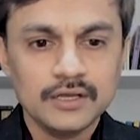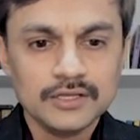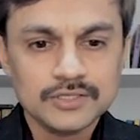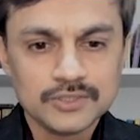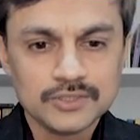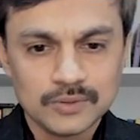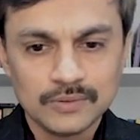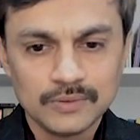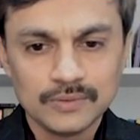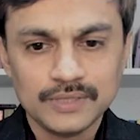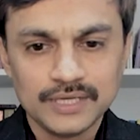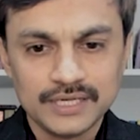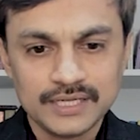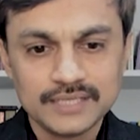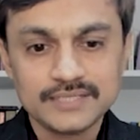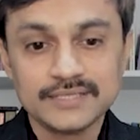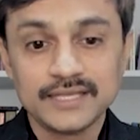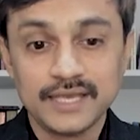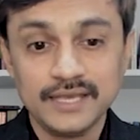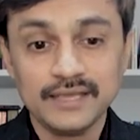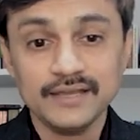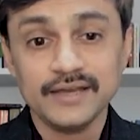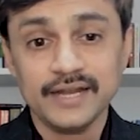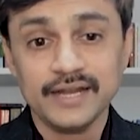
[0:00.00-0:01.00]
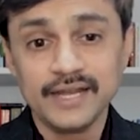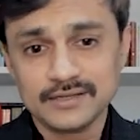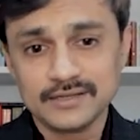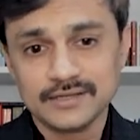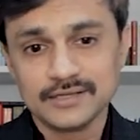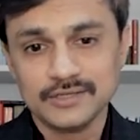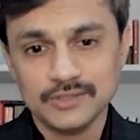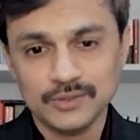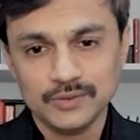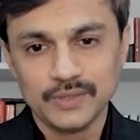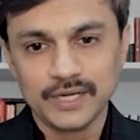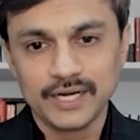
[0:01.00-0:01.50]
So it is saying,
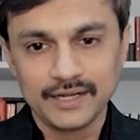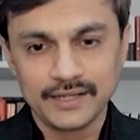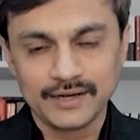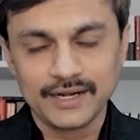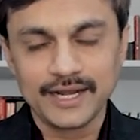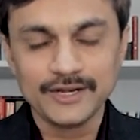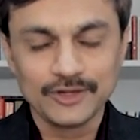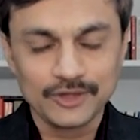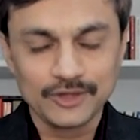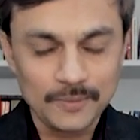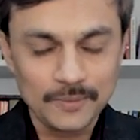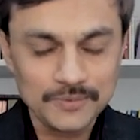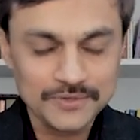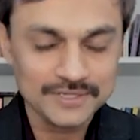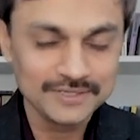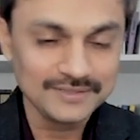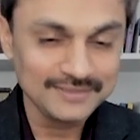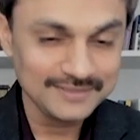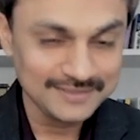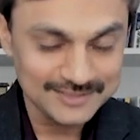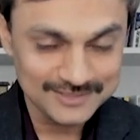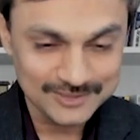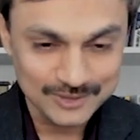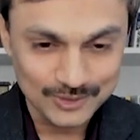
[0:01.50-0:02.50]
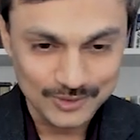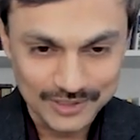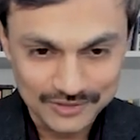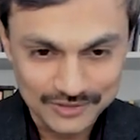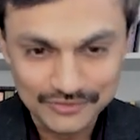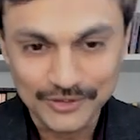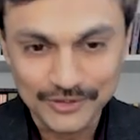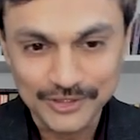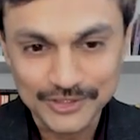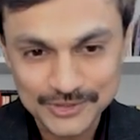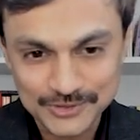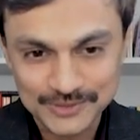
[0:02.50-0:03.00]
great, you had a right option. So
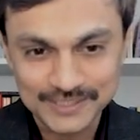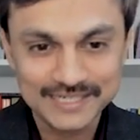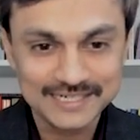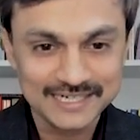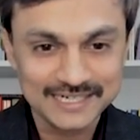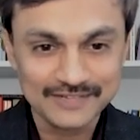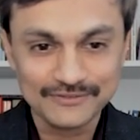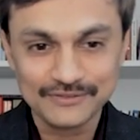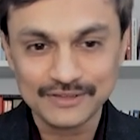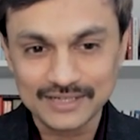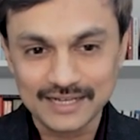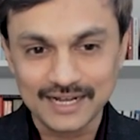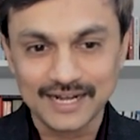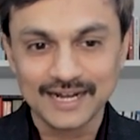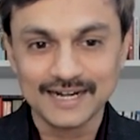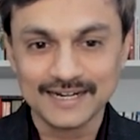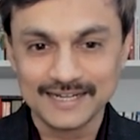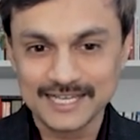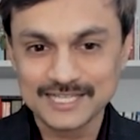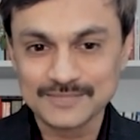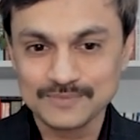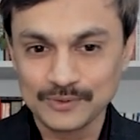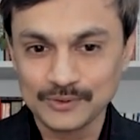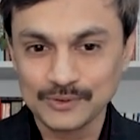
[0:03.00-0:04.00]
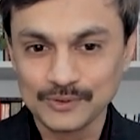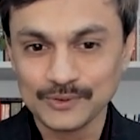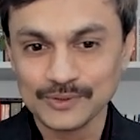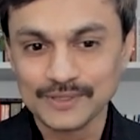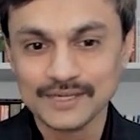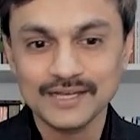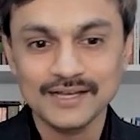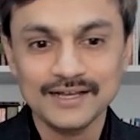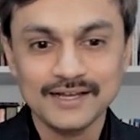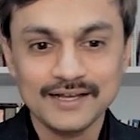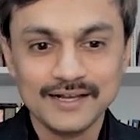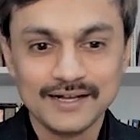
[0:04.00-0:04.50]
unfortunately, we can't
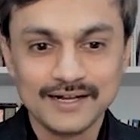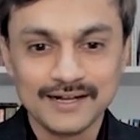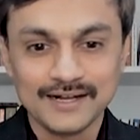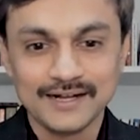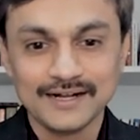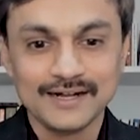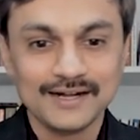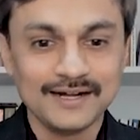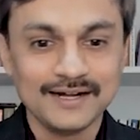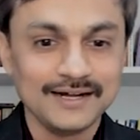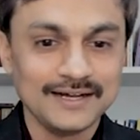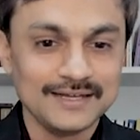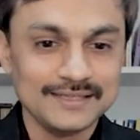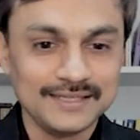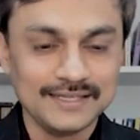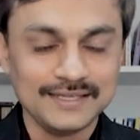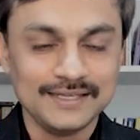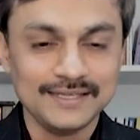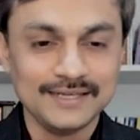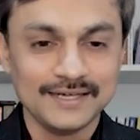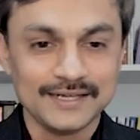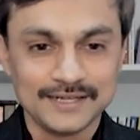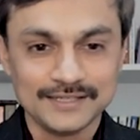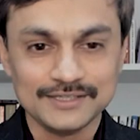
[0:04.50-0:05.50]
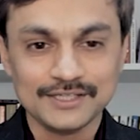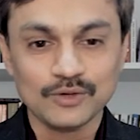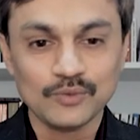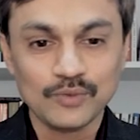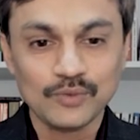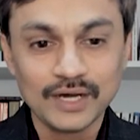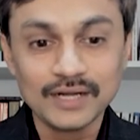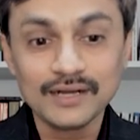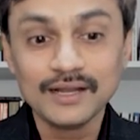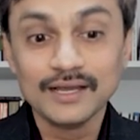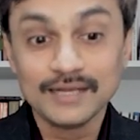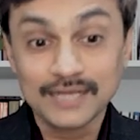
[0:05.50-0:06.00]
explore the another
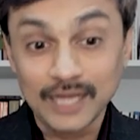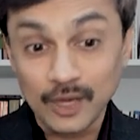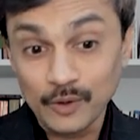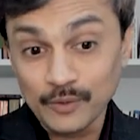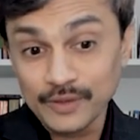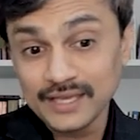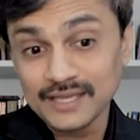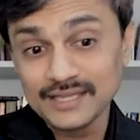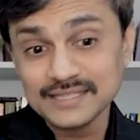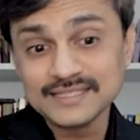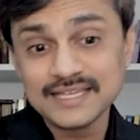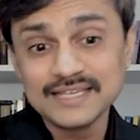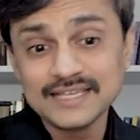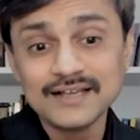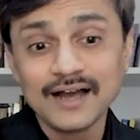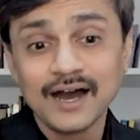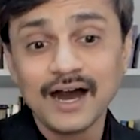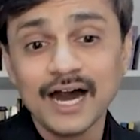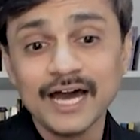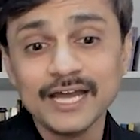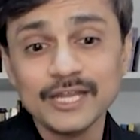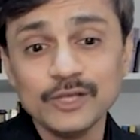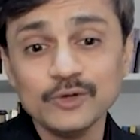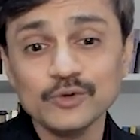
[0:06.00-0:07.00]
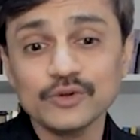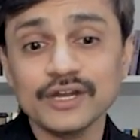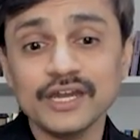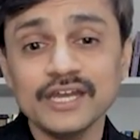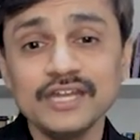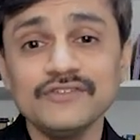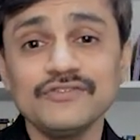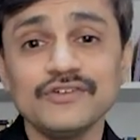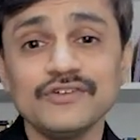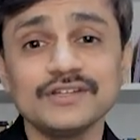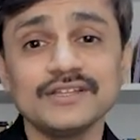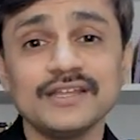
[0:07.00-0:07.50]
one. Now he's saying, are you
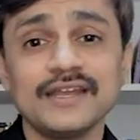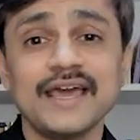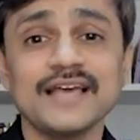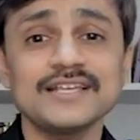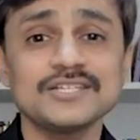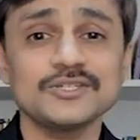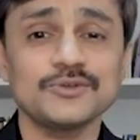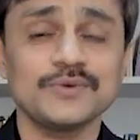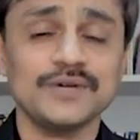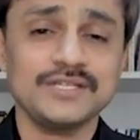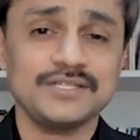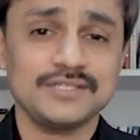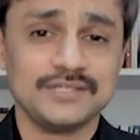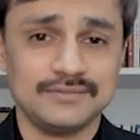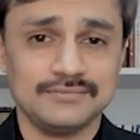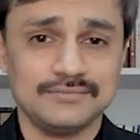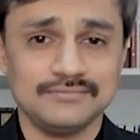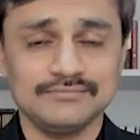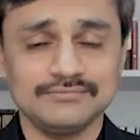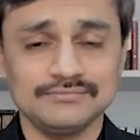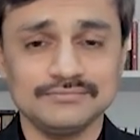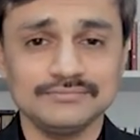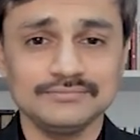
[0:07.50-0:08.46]
ready for the next question?